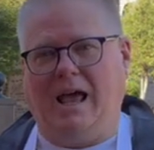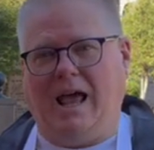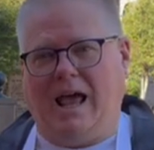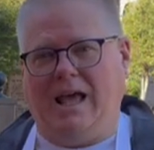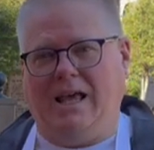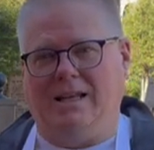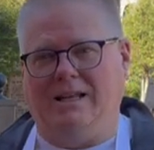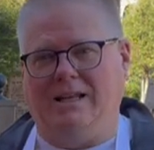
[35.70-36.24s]

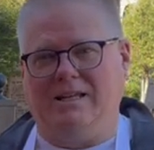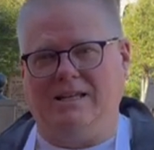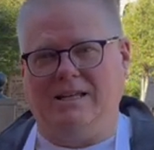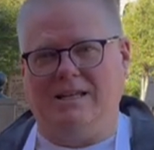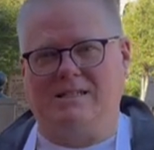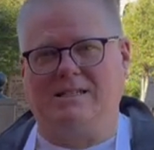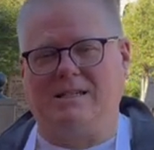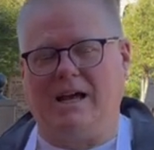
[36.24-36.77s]
and the
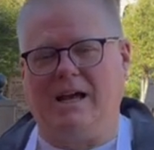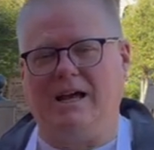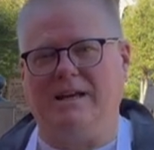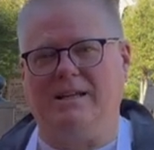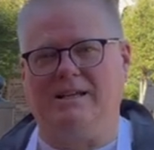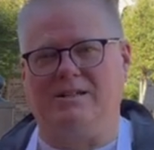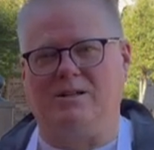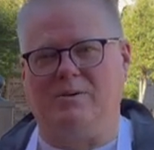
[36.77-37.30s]

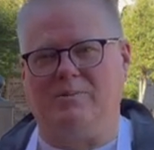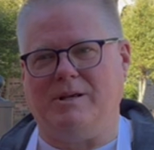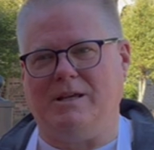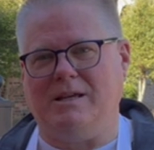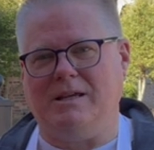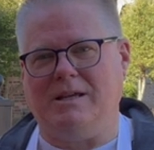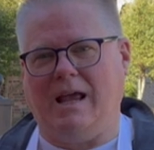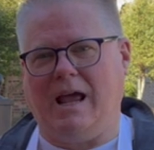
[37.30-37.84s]
inside is gonna
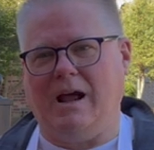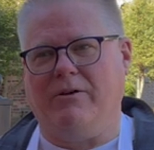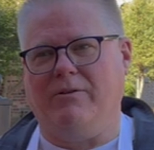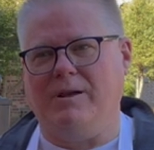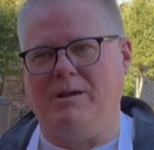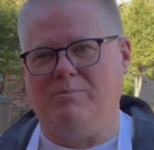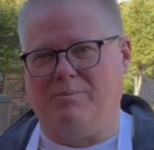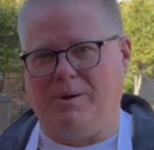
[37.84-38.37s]
be
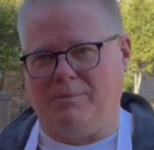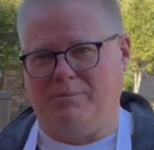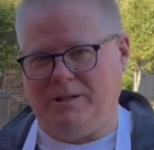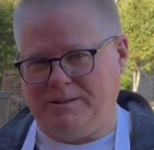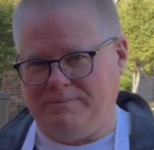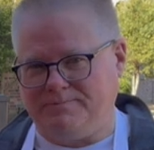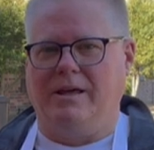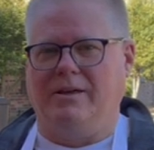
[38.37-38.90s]
airy and
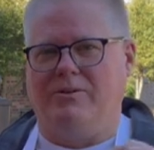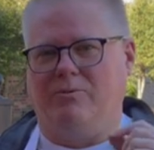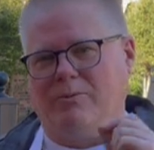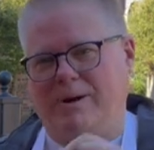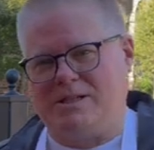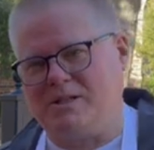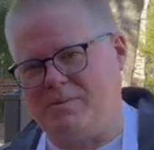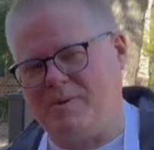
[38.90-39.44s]
bubbly. The
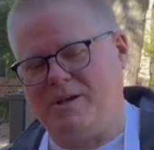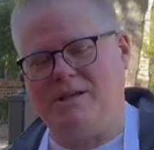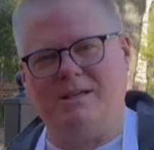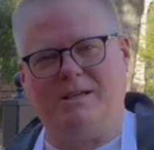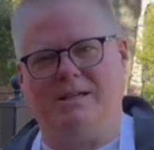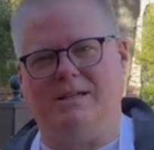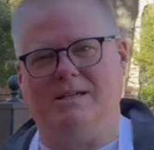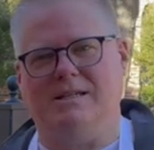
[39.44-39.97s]

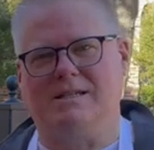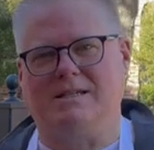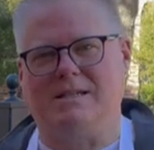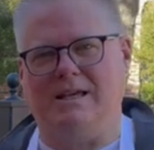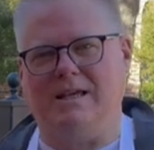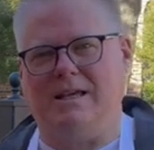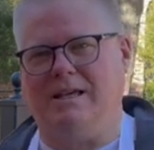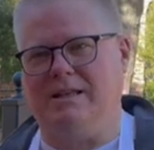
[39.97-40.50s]
recipe is
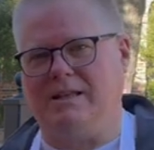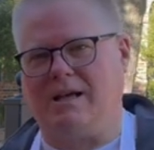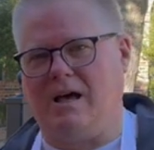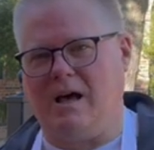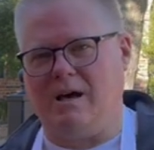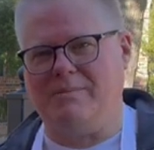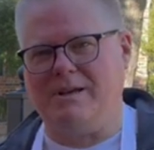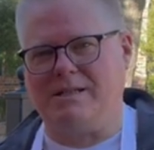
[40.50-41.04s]
in the
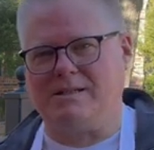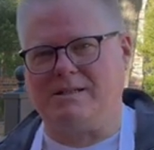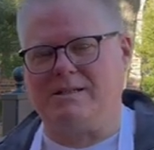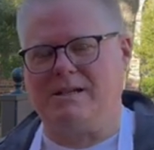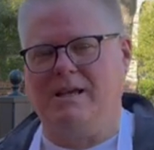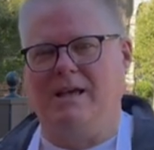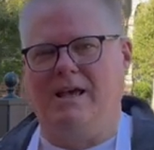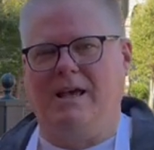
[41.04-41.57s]
comments
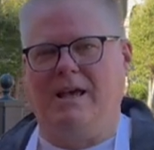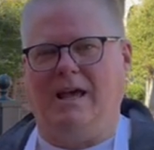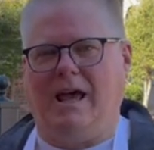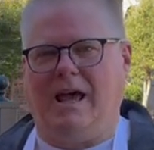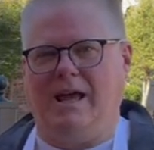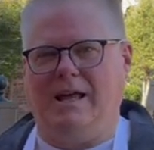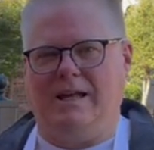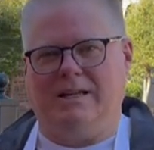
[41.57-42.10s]

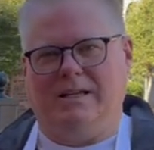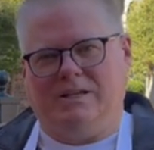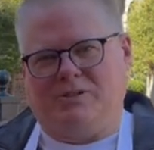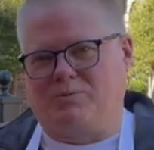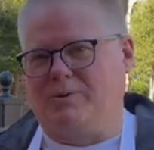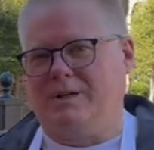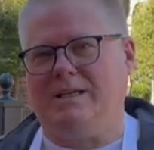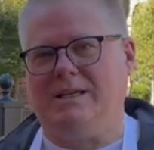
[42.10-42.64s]
and it's
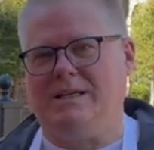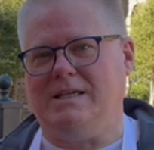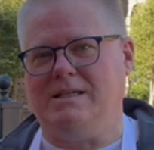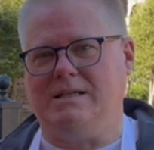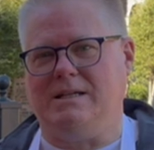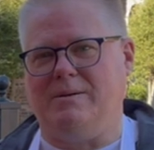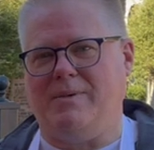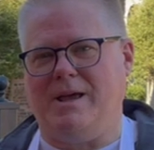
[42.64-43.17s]
really
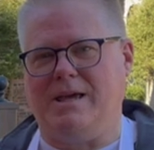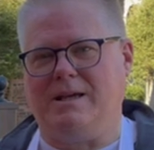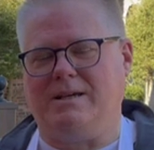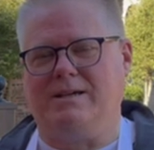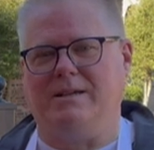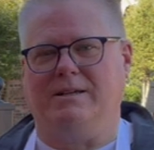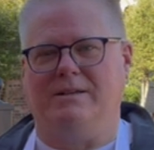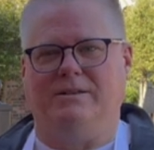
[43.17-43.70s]
easy to make.
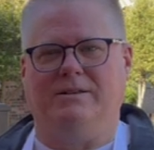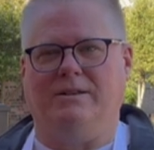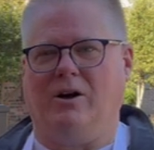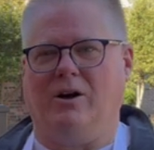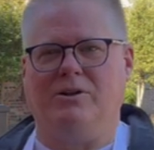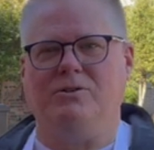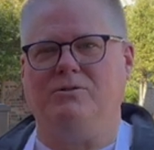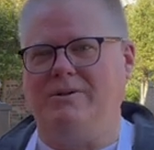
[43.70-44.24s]

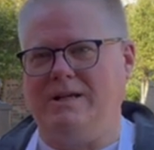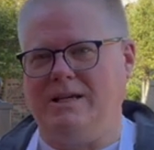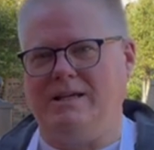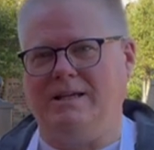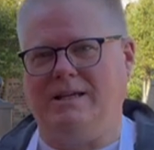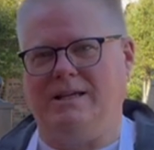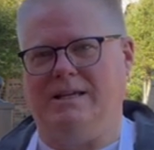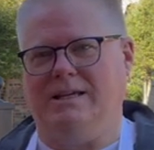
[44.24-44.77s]
All you
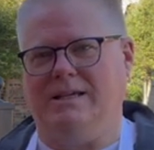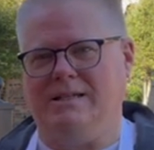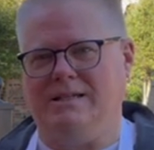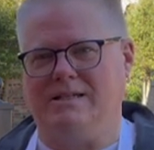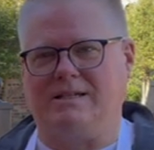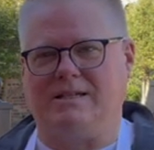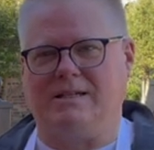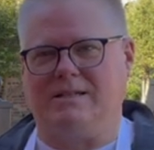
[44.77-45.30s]
need
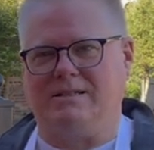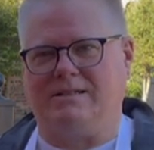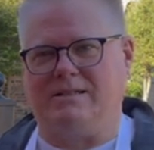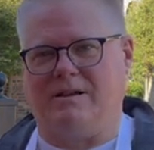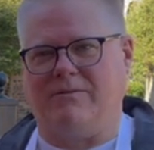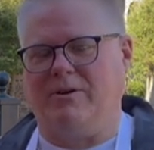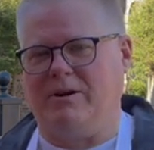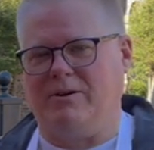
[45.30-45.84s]
is
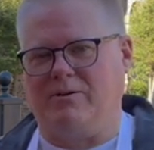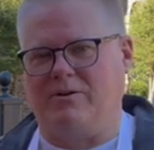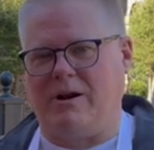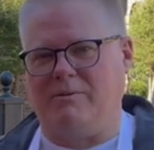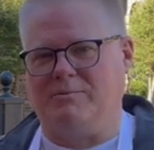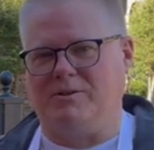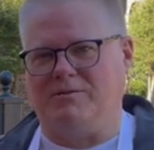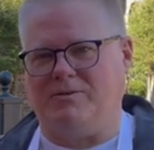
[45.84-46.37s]
700
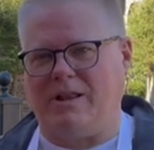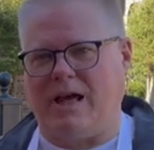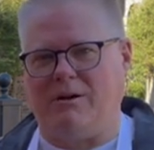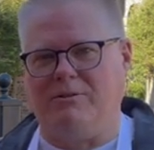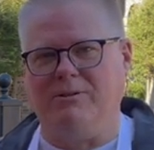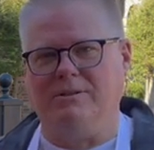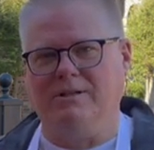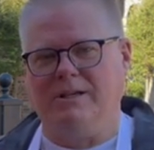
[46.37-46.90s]
grams of
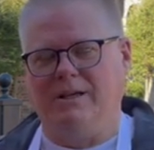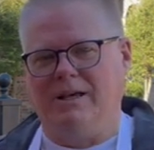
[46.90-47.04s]
flour,